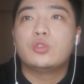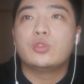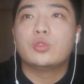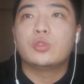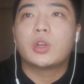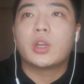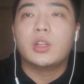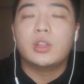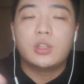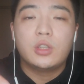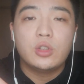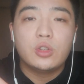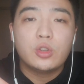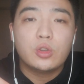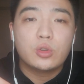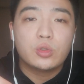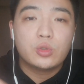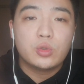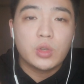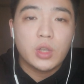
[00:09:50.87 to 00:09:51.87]
to
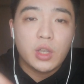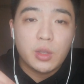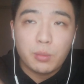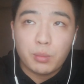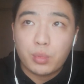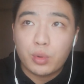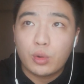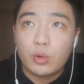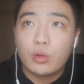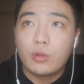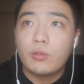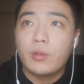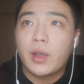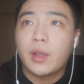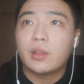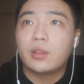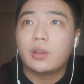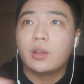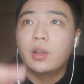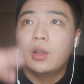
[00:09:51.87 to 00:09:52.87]
continue to improve
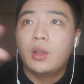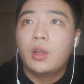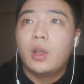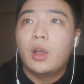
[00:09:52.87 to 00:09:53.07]
and